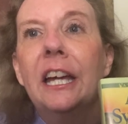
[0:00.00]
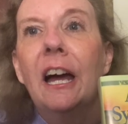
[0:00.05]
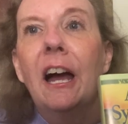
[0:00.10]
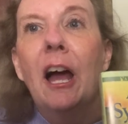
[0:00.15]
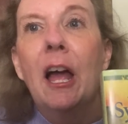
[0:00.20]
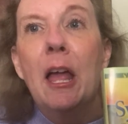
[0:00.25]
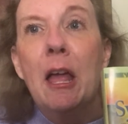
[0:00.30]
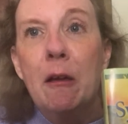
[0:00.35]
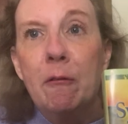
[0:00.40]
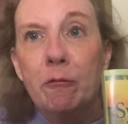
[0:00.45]

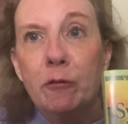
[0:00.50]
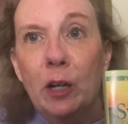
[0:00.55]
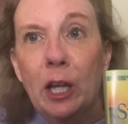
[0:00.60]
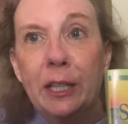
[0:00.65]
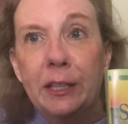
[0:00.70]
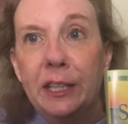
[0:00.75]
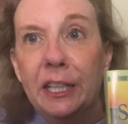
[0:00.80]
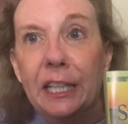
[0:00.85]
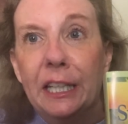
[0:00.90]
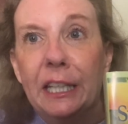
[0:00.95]
have
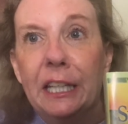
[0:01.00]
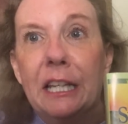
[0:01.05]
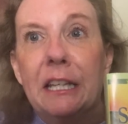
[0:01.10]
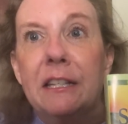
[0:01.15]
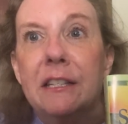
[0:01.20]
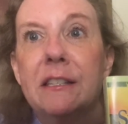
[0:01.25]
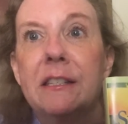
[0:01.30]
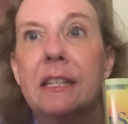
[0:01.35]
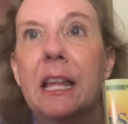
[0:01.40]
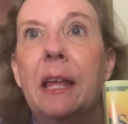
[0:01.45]
read
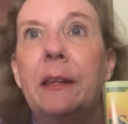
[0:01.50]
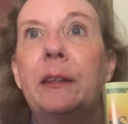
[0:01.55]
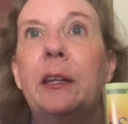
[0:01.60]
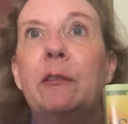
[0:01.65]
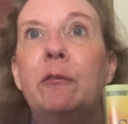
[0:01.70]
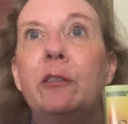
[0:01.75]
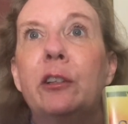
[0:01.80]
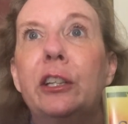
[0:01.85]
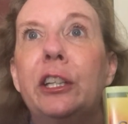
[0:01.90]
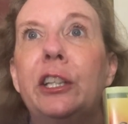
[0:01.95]
these, and they
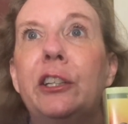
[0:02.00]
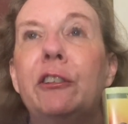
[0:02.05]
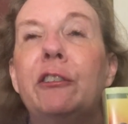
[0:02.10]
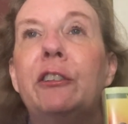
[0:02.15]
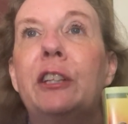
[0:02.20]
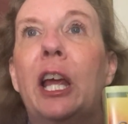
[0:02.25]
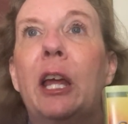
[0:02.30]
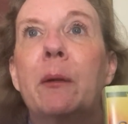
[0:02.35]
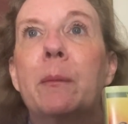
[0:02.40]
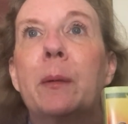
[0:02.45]
really do
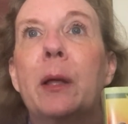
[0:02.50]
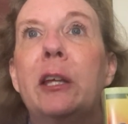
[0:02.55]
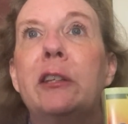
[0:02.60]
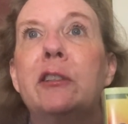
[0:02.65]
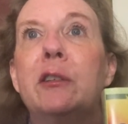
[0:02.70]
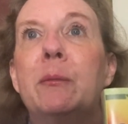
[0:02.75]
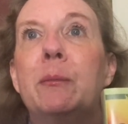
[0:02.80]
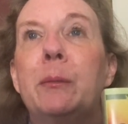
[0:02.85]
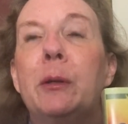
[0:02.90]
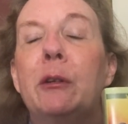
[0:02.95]
take
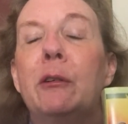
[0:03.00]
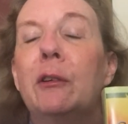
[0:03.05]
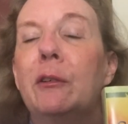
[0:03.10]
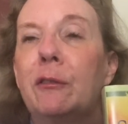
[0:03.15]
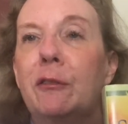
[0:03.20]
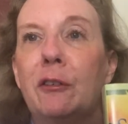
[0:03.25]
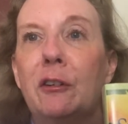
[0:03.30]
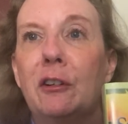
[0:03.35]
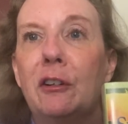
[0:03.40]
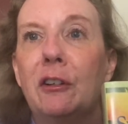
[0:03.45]
place in
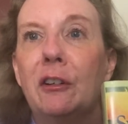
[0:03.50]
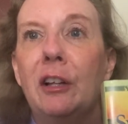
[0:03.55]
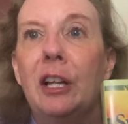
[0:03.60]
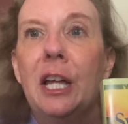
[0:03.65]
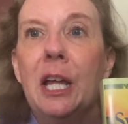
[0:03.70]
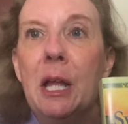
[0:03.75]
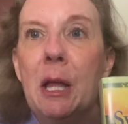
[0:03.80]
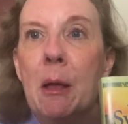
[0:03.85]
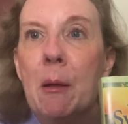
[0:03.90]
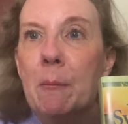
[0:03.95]
beautiful
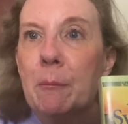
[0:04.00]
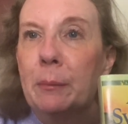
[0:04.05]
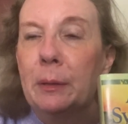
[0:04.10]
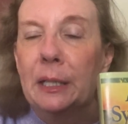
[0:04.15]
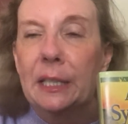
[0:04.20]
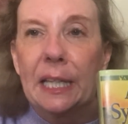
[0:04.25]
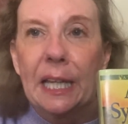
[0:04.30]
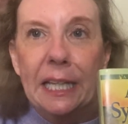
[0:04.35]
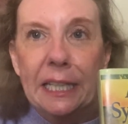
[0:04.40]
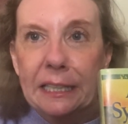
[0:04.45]

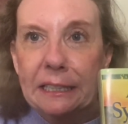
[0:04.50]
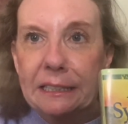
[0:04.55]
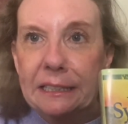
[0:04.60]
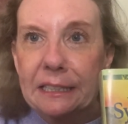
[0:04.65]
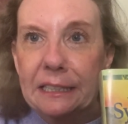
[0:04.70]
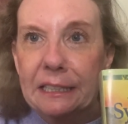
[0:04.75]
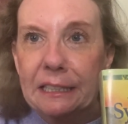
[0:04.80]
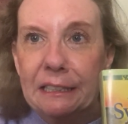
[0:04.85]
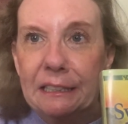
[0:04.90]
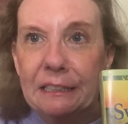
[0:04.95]

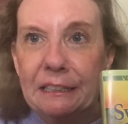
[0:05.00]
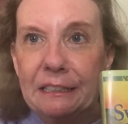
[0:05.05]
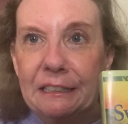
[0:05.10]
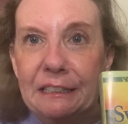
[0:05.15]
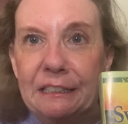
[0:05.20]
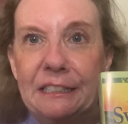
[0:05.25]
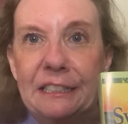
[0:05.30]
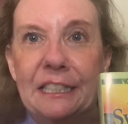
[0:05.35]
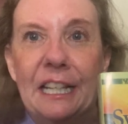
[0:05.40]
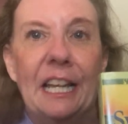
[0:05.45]

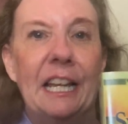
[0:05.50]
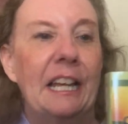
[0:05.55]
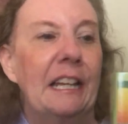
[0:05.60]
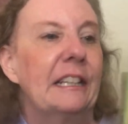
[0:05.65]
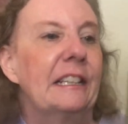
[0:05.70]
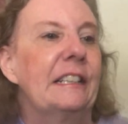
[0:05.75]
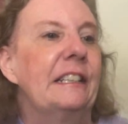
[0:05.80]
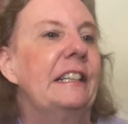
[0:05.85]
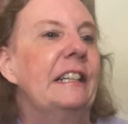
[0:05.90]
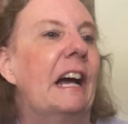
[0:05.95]
places,
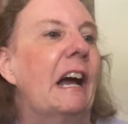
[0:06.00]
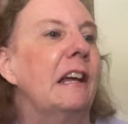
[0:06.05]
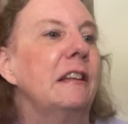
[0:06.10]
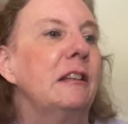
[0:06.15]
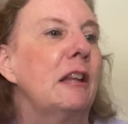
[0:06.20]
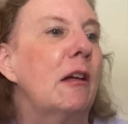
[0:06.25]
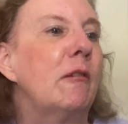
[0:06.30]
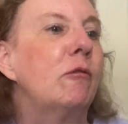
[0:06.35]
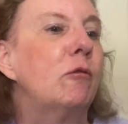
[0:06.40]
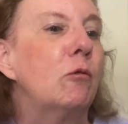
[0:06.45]
and I
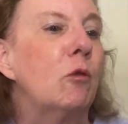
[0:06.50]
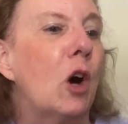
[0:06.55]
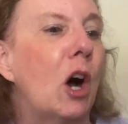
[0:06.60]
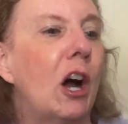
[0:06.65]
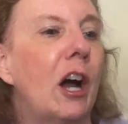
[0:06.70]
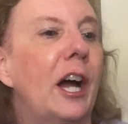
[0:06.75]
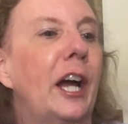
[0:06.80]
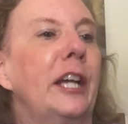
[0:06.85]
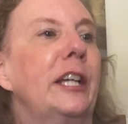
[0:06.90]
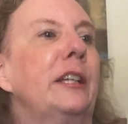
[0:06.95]
love
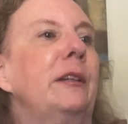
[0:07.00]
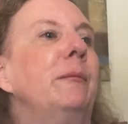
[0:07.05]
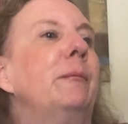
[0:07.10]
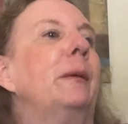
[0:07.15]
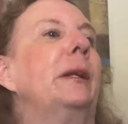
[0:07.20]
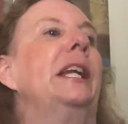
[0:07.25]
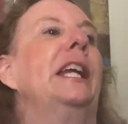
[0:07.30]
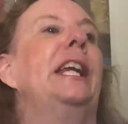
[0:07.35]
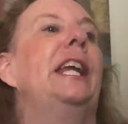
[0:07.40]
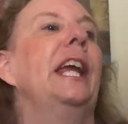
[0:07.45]
wine.
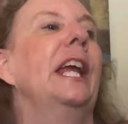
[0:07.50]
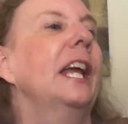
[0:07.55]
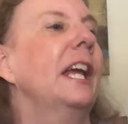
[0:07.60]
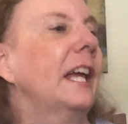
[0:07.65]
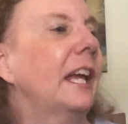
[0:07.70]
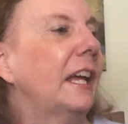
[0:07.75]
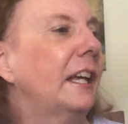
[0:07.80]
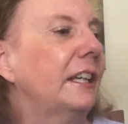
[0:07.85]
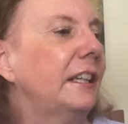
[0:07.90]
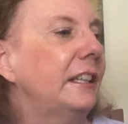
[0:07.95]
But
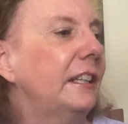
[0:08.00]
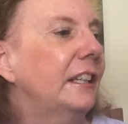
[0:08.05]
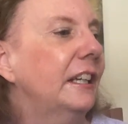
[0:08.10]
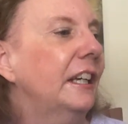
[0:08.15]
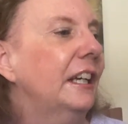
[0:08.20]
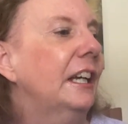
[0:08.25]
again,